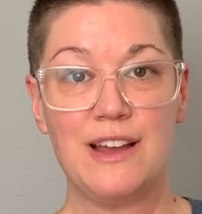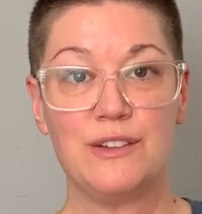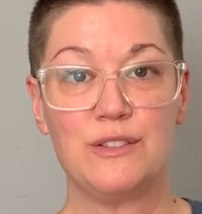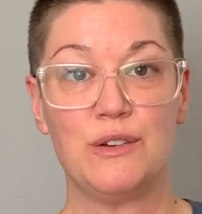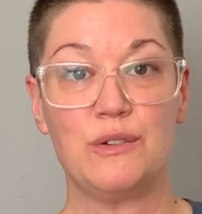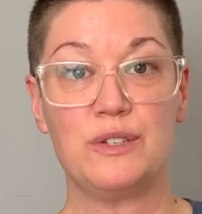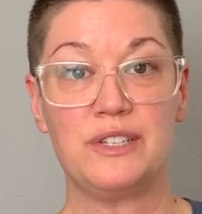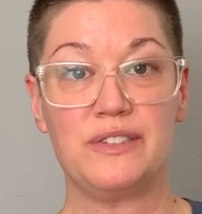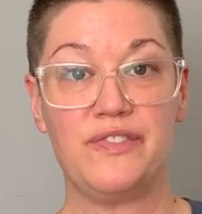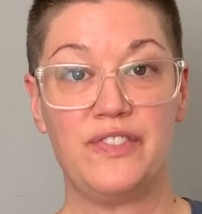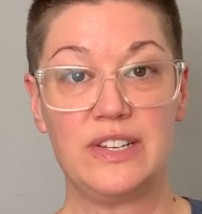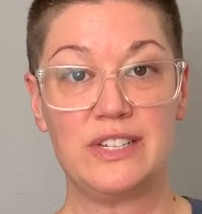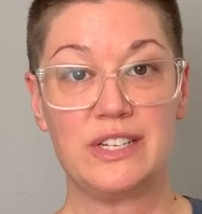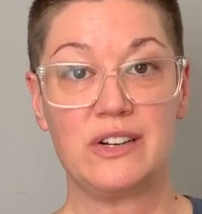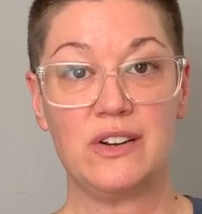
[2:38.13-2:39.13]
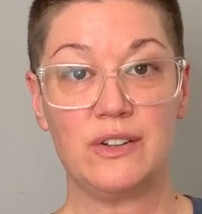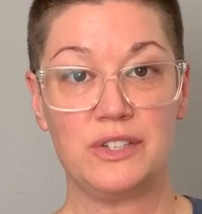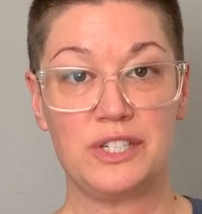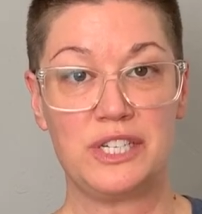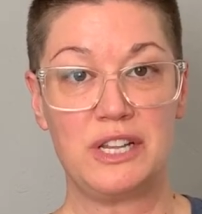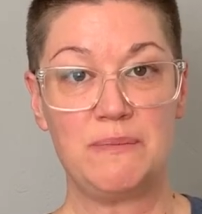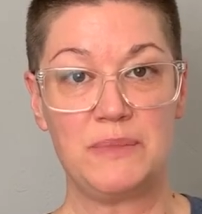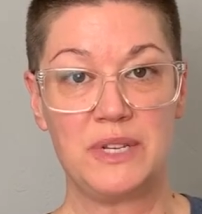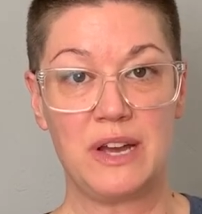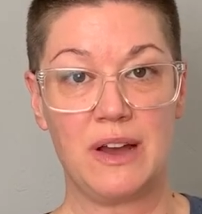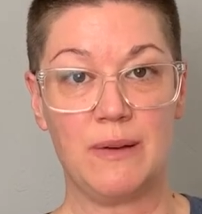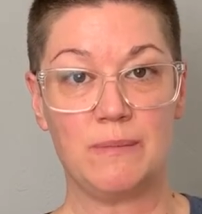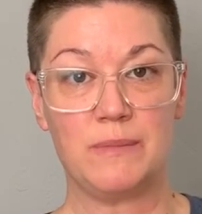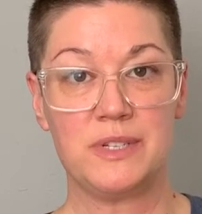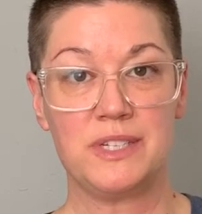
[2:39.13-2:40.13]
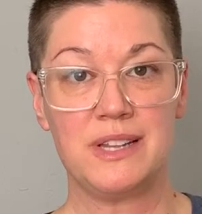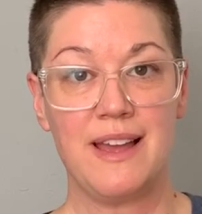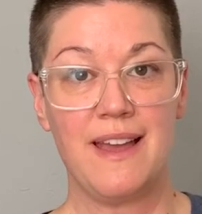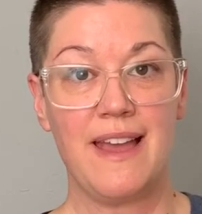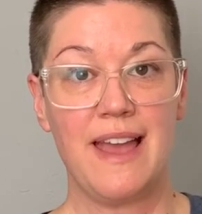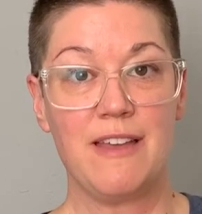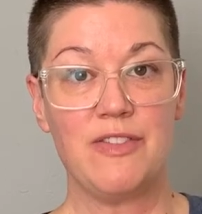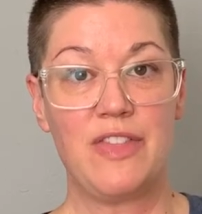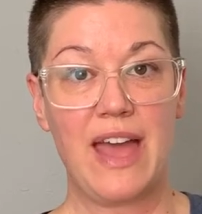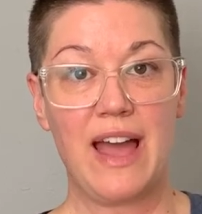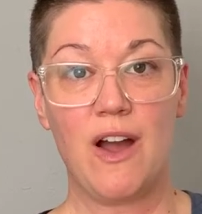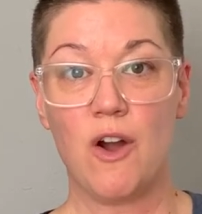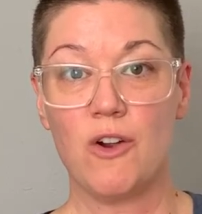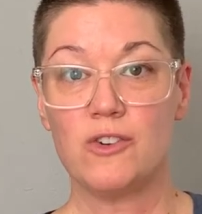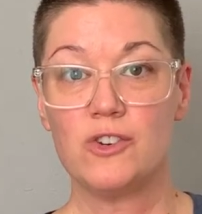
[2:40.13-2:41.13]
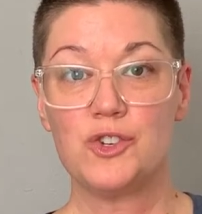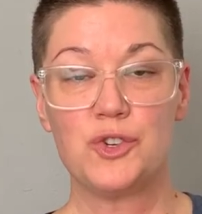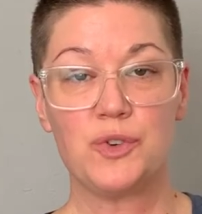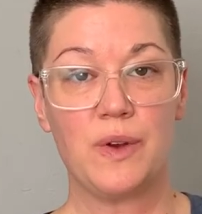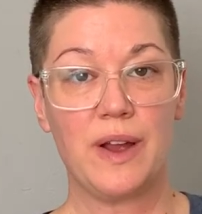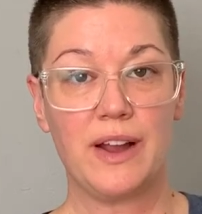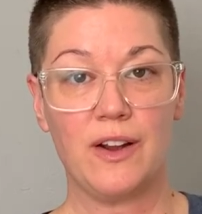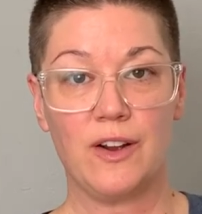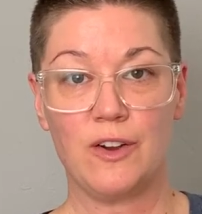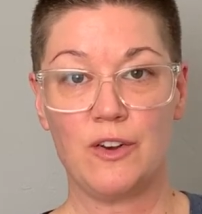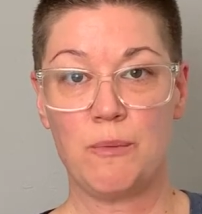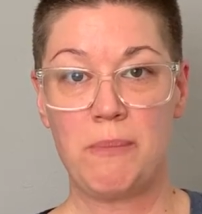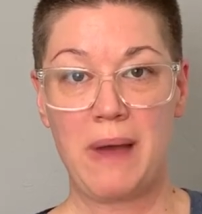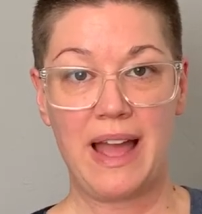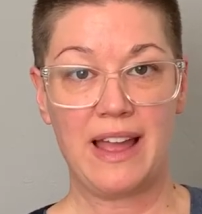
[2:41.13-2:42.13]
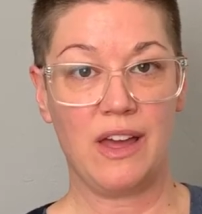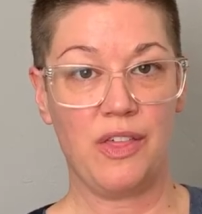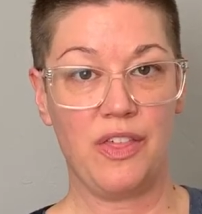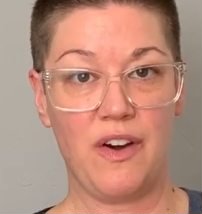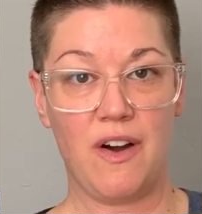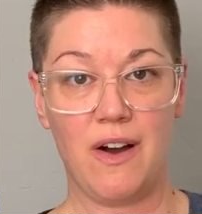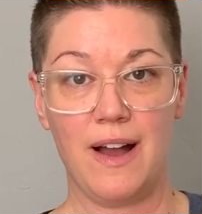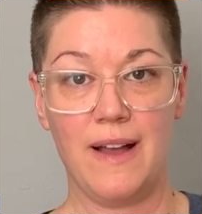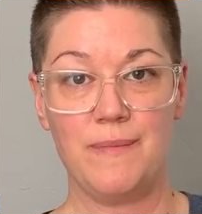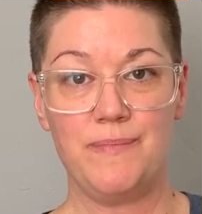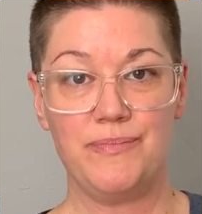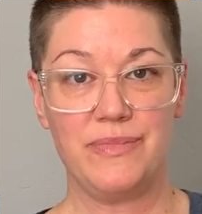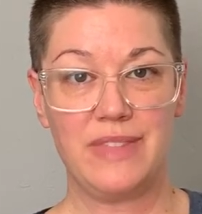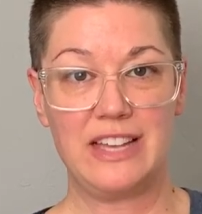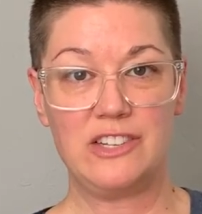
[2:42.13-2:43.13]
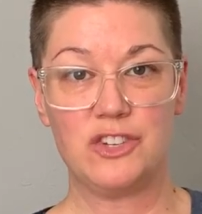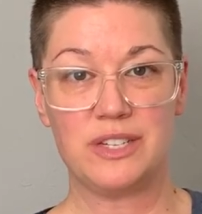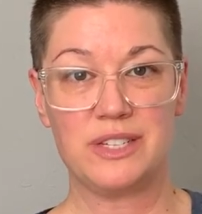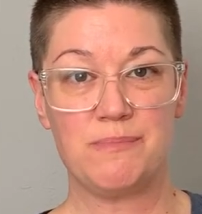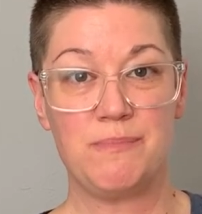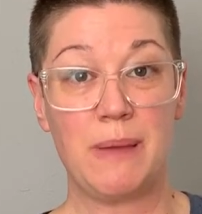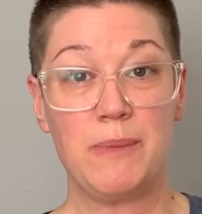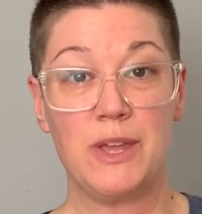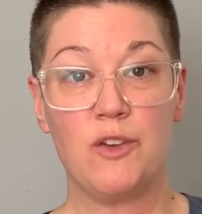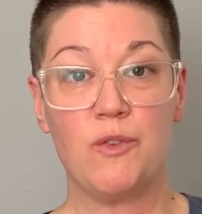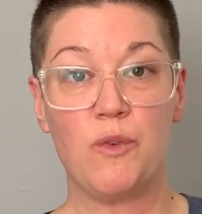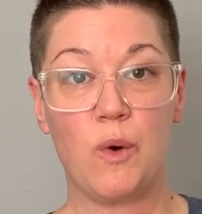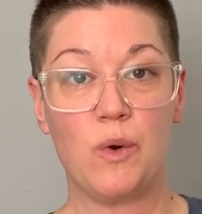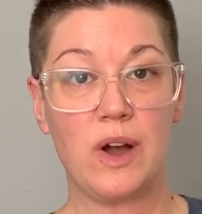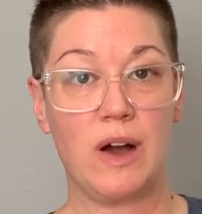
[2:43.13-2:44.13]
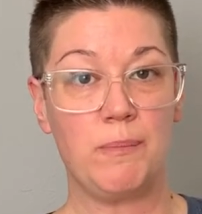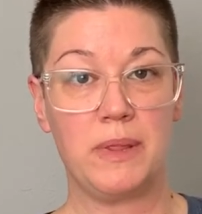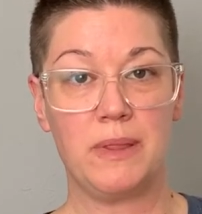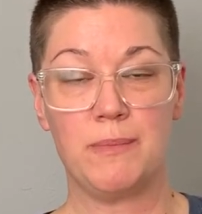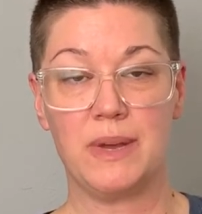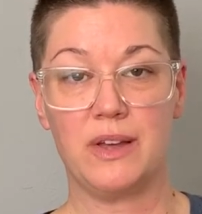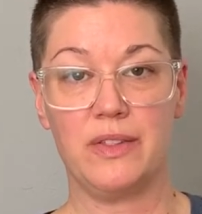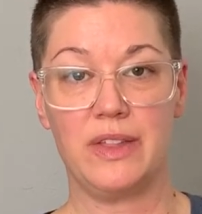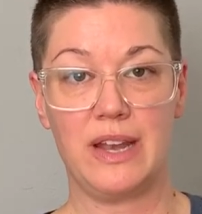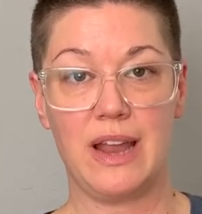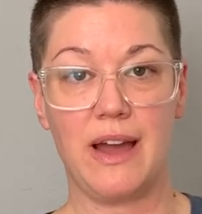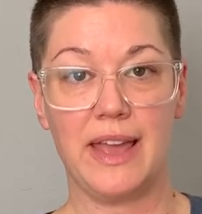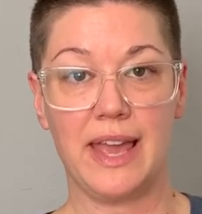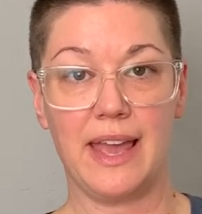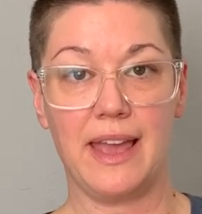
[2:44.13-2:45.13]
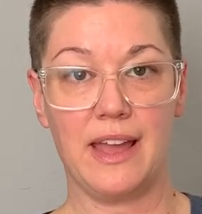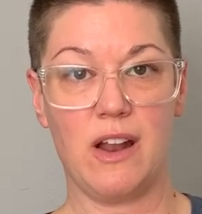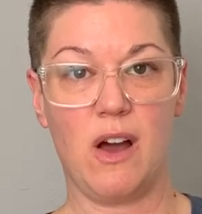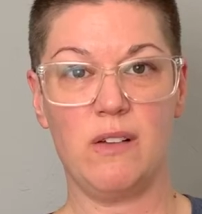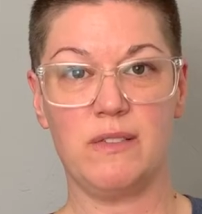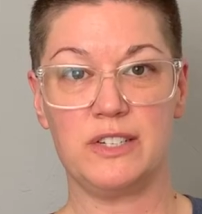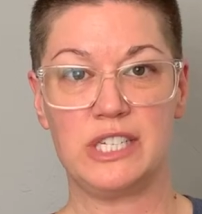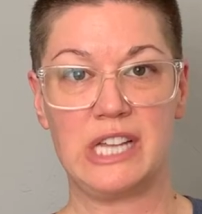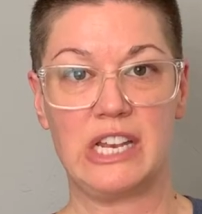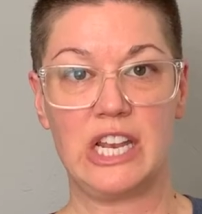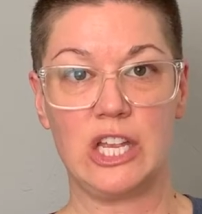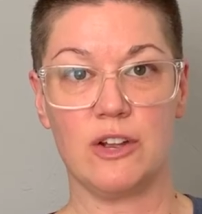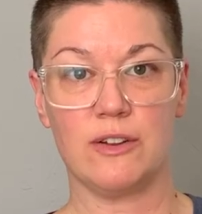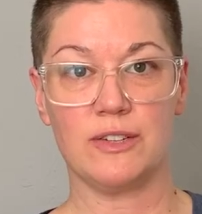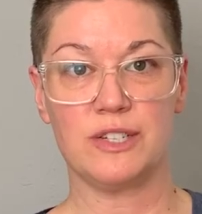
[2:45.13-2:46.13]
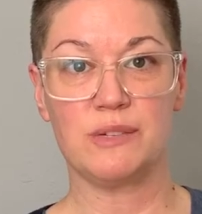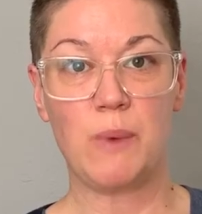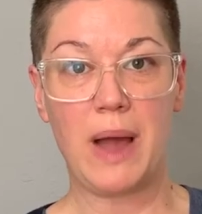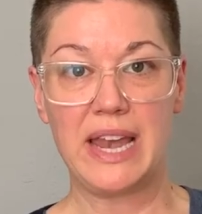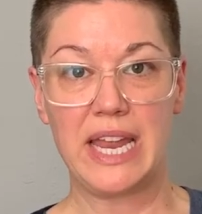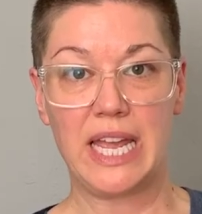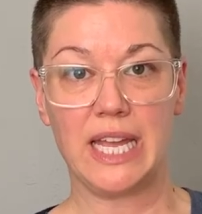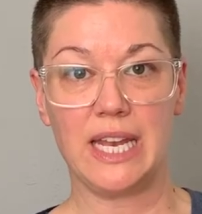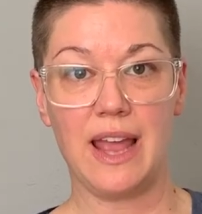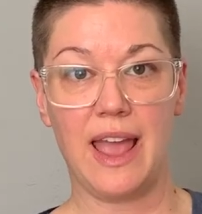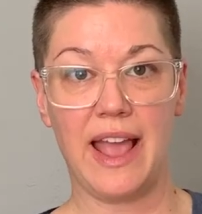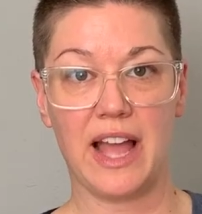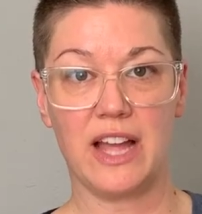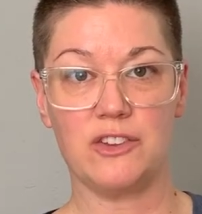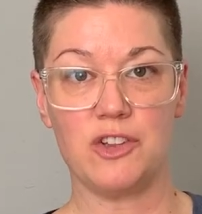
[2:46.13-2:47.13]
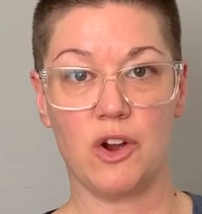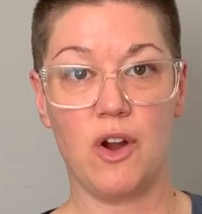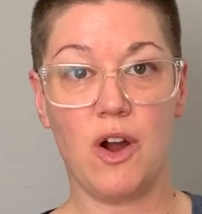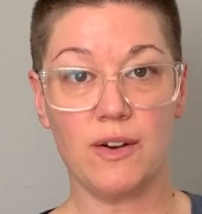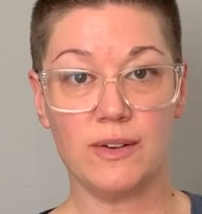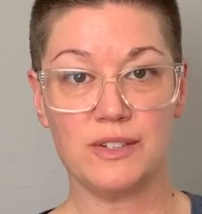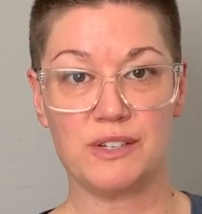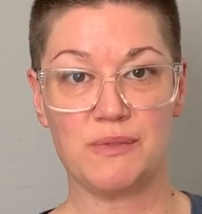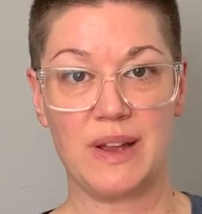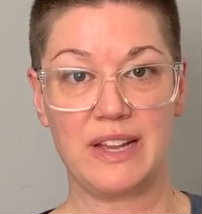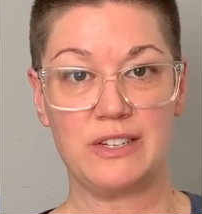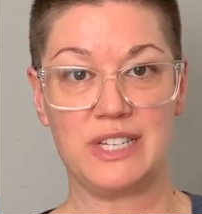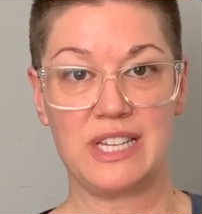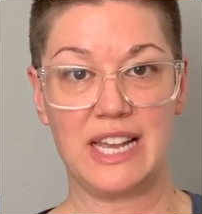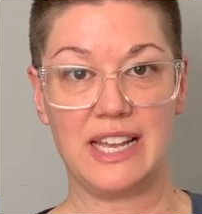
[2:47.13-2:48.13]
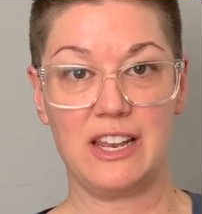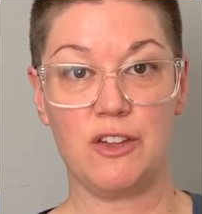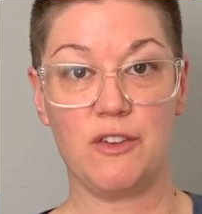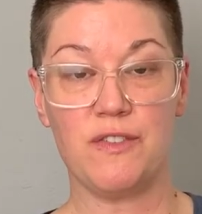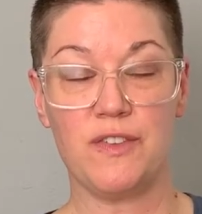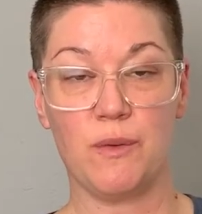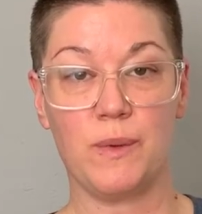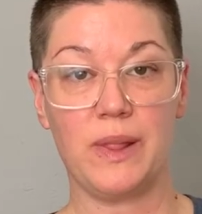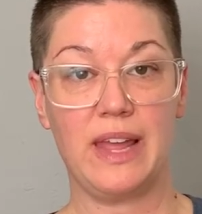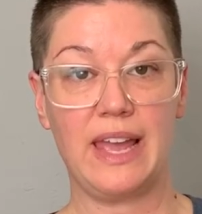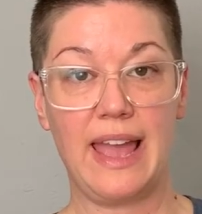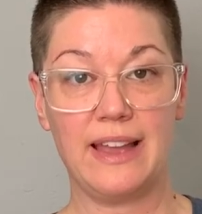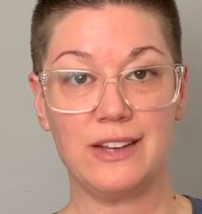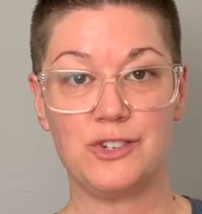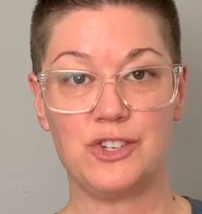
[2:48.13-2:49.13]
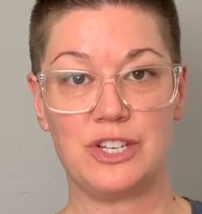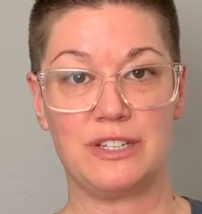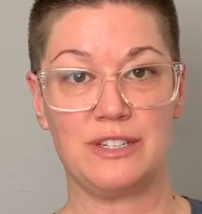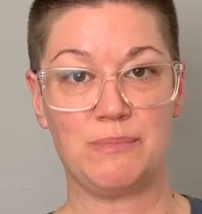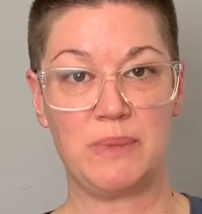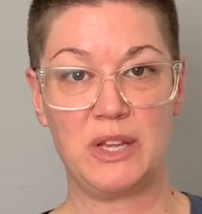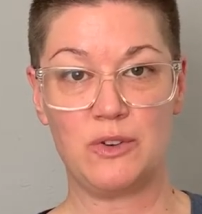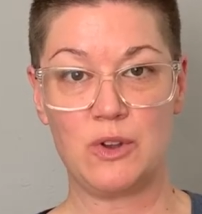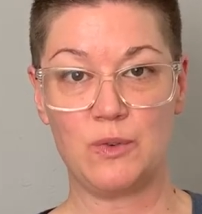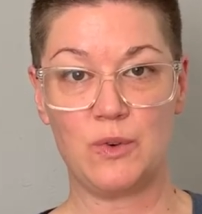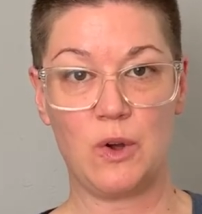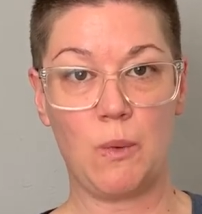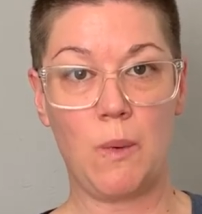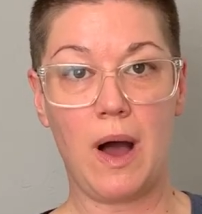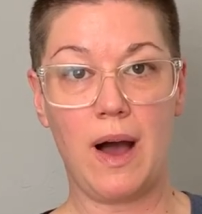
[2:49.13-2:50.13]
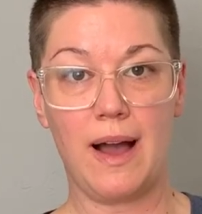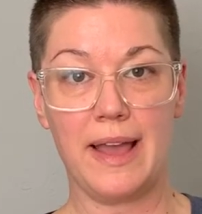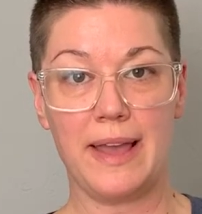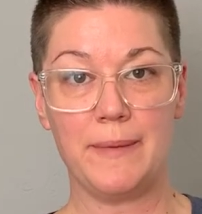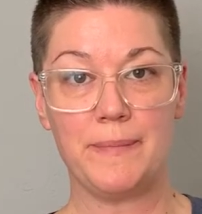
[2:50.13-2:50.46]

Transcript: Those physical symptoms that aren't triggered by a thought. They just, maybe you woke up in the middle of the night and all of a sudden you're sweating and your heart's racing and you feel really anxious, but you don't know why.